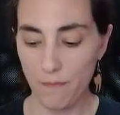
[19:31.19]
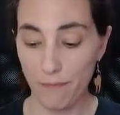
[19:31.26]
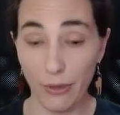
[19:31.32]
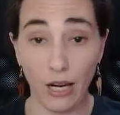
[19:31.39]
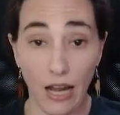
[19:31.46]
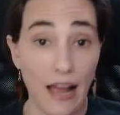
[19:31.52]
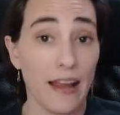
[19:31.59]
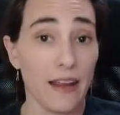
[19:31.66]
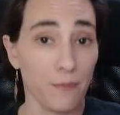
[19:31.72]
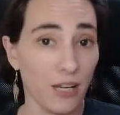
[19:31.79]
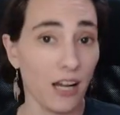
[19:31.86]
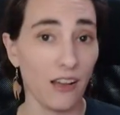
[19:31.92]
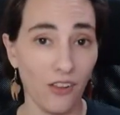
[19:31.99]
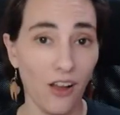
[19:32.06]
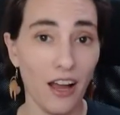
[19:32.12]
But I am
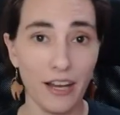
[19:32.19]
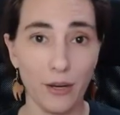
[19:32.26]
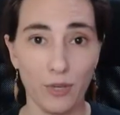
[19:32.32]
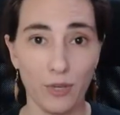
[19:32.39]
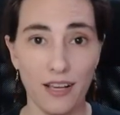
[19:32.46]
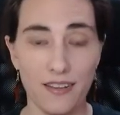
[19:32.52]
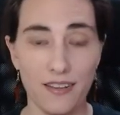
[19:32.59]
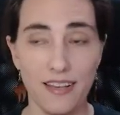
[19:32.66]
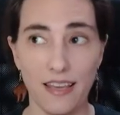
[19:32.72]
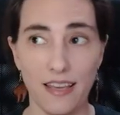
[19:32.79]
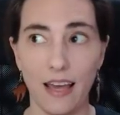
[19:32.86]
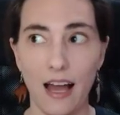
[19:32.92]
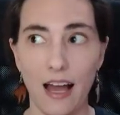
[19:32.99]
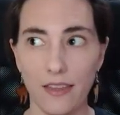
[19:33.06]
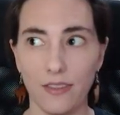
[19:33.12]
not lying when I say
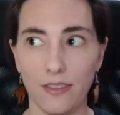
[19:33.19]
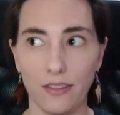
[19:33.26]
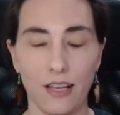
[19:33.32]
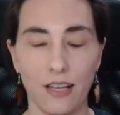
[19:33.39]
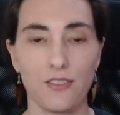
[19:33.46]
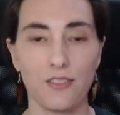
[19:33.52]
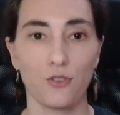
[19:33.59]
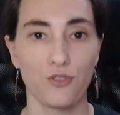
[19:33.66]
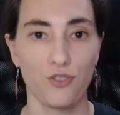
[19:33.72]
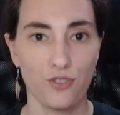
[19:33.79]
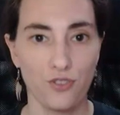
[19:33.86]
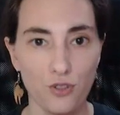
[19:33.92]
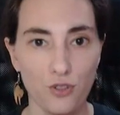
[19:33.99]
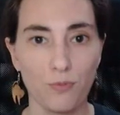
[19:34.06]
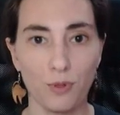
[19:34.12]
that. I think that's a
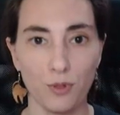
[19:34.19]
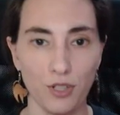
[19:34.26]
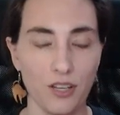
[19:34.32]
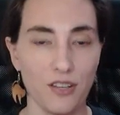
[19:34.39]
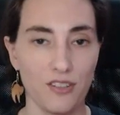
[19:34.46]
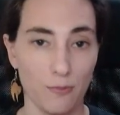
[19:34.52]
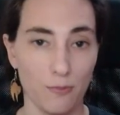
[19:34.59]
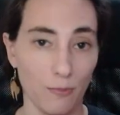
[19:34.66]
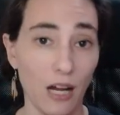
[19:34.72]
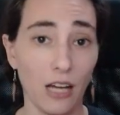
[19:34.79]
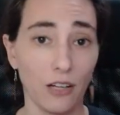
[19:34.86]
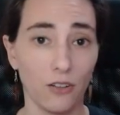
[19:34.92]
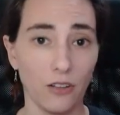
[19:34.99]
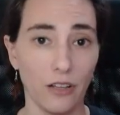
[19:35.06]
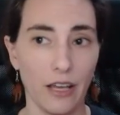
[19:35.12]
super nice
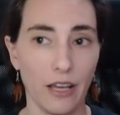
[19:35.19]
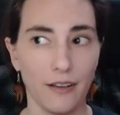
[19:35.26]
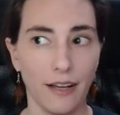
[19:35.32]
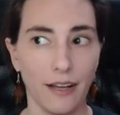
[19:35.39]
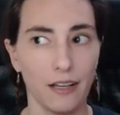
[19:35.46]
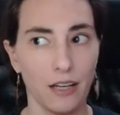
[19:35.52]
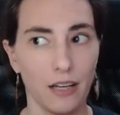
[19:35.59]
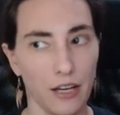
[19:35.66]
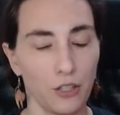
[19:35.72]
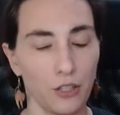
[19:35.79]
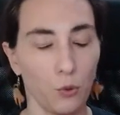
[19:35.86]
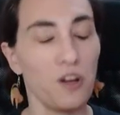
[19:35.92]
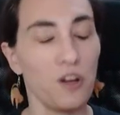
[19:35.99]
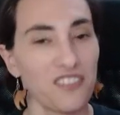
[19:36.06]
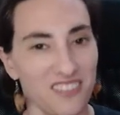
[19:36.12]
model, and I kind
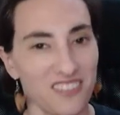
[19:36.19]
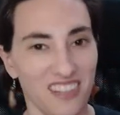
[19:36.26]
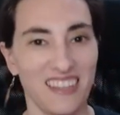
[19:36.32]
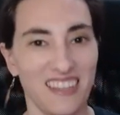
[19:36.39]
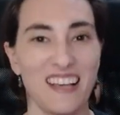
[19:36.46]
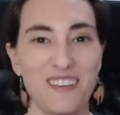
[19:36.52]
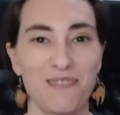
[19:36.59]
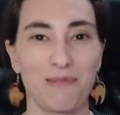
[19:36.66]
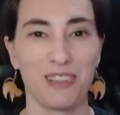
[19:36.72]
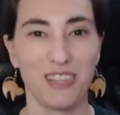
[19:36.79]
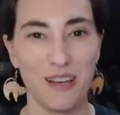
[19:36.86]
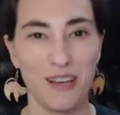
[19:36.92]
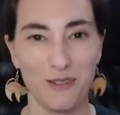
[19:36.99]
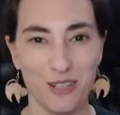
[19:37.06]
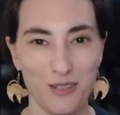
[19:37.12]
of wish that that's what
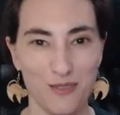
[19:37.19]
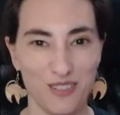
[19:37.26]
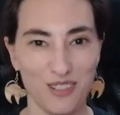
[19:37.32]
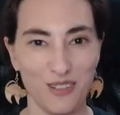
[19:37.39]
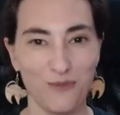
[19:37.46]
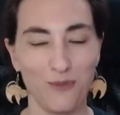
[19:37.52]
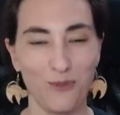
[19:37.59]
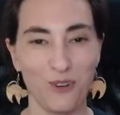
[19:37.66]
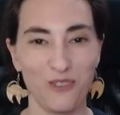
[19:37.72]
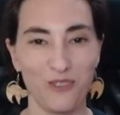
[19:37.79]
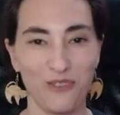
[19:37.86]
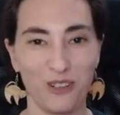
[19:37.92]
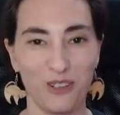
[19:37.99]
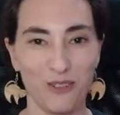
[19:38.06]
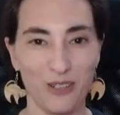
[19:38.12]
they were using for
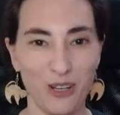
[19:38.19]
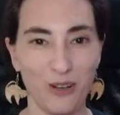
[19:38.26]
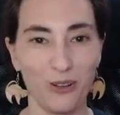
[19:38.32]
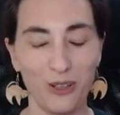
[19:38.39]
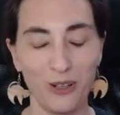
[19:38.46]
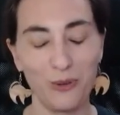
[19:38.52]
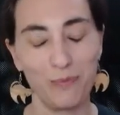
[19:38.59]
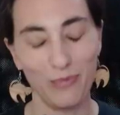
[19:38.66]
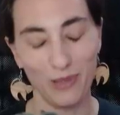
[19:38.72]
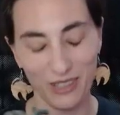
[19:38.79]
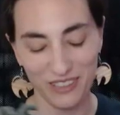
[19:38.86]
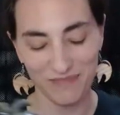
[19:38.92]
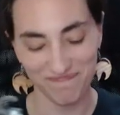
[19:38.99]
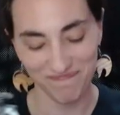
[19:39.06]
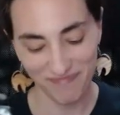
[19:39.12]
the Criollo,
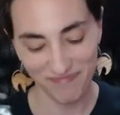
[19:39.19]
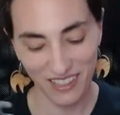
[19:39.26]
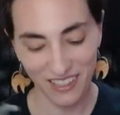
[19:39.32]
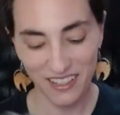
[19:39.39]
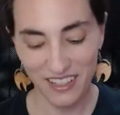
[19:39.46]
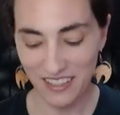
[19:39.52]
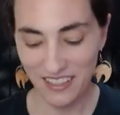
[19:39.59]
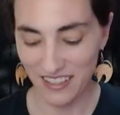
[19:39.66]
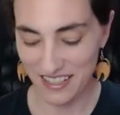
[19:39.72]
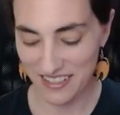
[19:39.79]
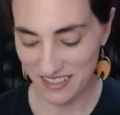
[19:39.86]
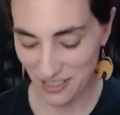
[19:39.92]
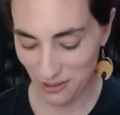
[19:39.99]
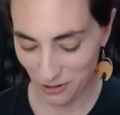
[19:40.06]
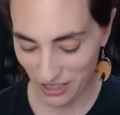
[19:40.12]
but
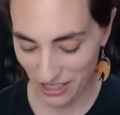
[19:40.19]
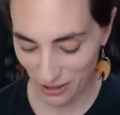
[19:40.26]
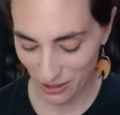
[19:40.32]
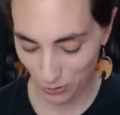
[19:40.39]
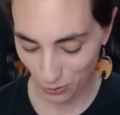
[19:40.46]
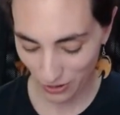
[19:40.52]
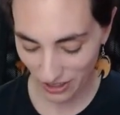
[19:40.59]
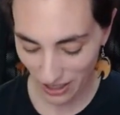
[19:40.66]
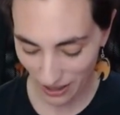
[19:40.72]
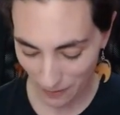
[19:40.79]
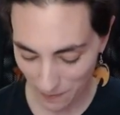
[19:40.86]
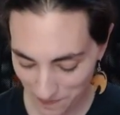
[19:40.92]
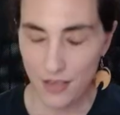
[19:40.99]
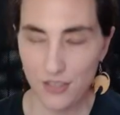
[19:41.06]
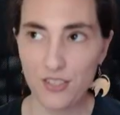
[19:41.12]
that's neither here nor there.
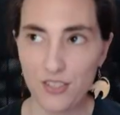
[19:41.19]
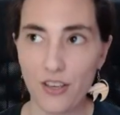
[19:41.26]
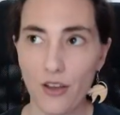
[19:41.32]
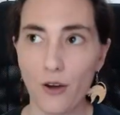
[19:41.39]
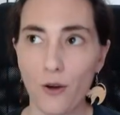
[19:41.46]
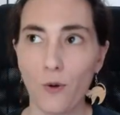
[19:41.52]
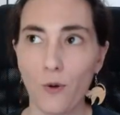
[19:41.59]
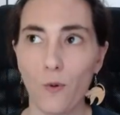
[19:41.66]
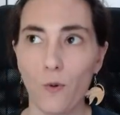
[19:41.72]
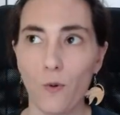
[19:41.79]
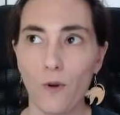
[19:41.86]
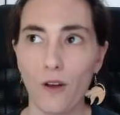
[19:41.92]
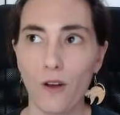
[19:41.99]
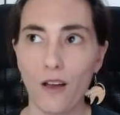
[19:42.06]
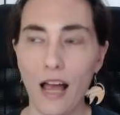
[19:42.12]
So,
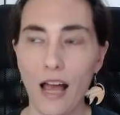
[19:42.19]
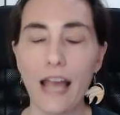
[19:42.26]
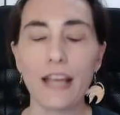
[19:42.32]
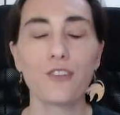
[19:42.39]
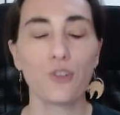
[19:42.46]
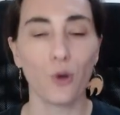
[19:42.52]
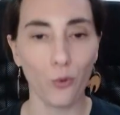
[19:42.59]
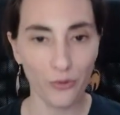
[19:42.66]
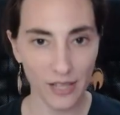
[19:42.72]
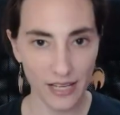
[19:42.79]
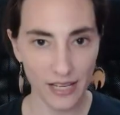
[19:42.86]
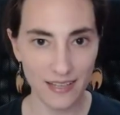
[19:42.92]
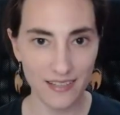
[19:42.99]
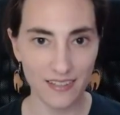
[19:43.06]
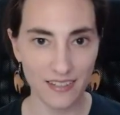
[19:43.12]
I don't
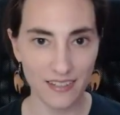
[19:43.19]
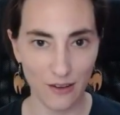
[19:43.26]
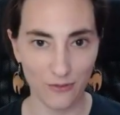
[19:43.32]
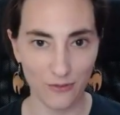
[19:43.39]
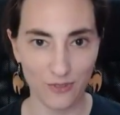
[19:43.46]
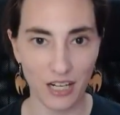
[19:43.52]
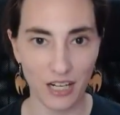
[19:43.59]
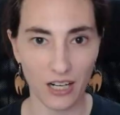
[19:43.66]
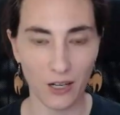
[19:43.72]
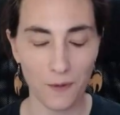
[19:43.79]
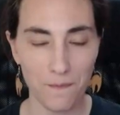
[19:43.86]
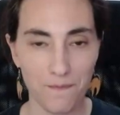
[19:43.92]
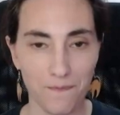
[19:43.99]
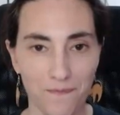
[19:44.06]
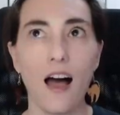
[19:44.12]
think he's an F tier.
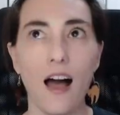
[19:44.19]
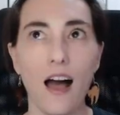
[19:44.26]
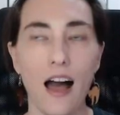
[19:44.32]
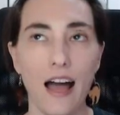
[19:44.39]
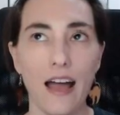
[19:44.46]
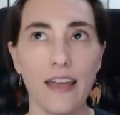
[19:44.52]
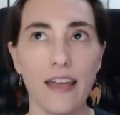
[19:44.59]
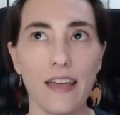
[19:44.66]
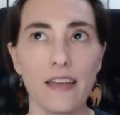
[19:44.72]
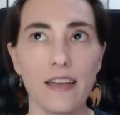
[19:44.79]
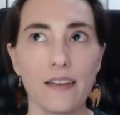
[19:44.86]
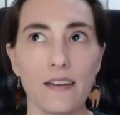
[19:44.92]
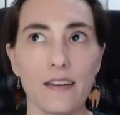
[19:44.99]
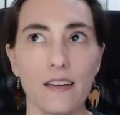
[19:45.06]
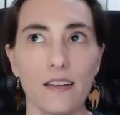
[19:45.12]

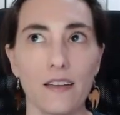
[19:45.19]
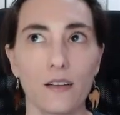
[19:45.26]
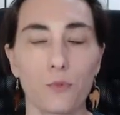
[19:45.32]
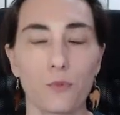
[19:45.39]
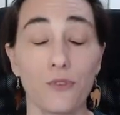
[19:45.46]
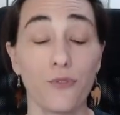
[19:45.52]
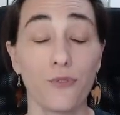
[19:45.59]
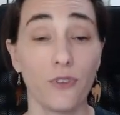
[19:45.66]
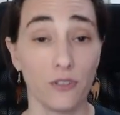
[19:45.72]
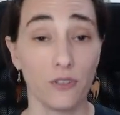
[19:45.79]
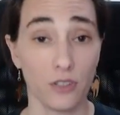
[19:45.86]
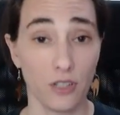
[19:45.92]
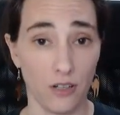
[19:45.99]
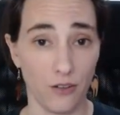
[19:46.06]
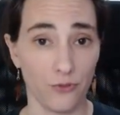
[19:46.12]
I would
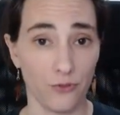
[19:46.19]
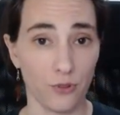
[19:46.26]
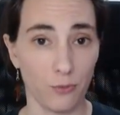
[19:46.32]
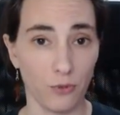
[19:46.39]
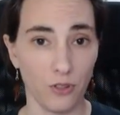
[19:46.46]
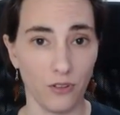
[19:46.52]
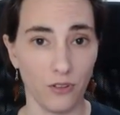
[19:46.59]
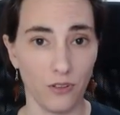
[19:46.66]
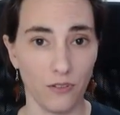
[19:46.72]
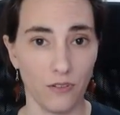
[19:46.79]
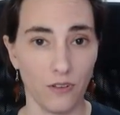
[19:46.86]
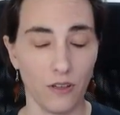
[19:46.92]
feel comfortable